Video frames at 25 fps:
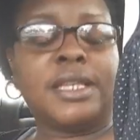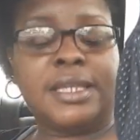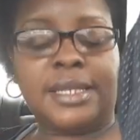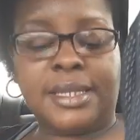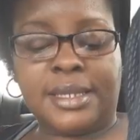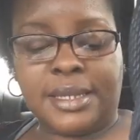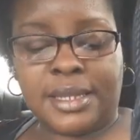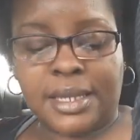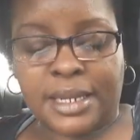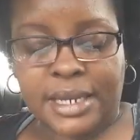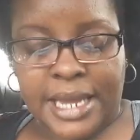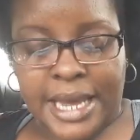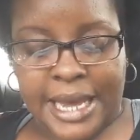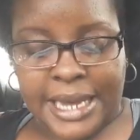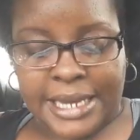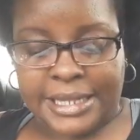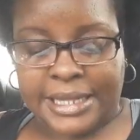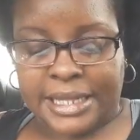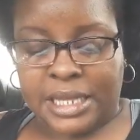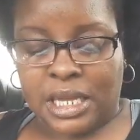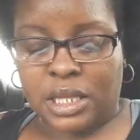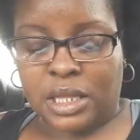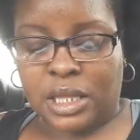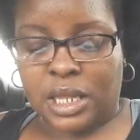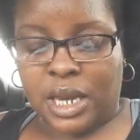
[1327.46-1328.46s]
this is the
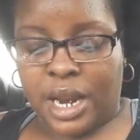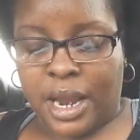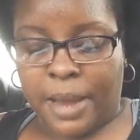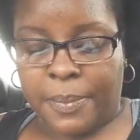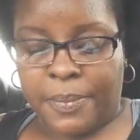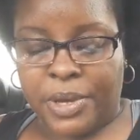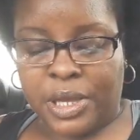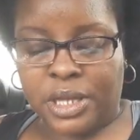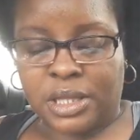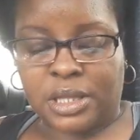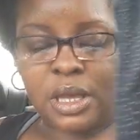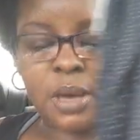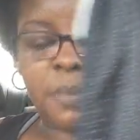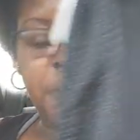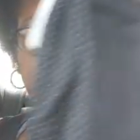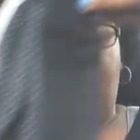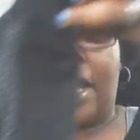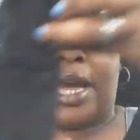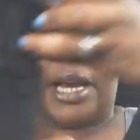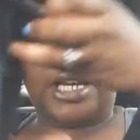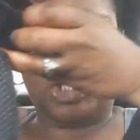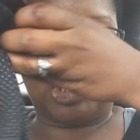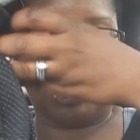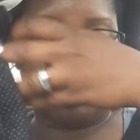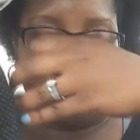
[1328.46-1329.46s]
last thing that I picked up,
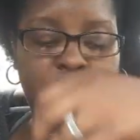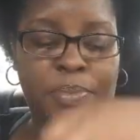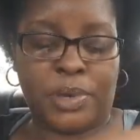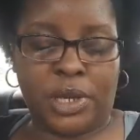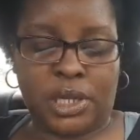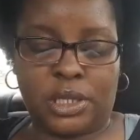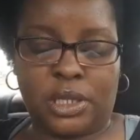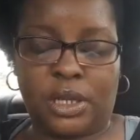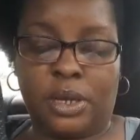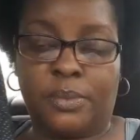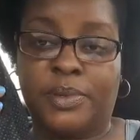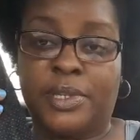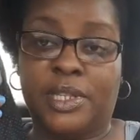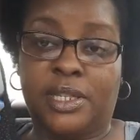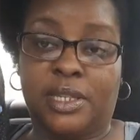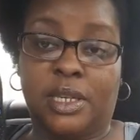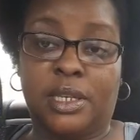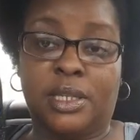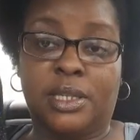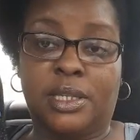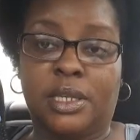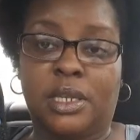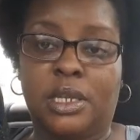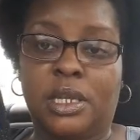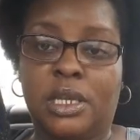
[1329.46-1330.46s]
and I actually picked up
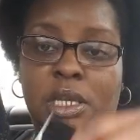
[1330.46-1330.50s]
six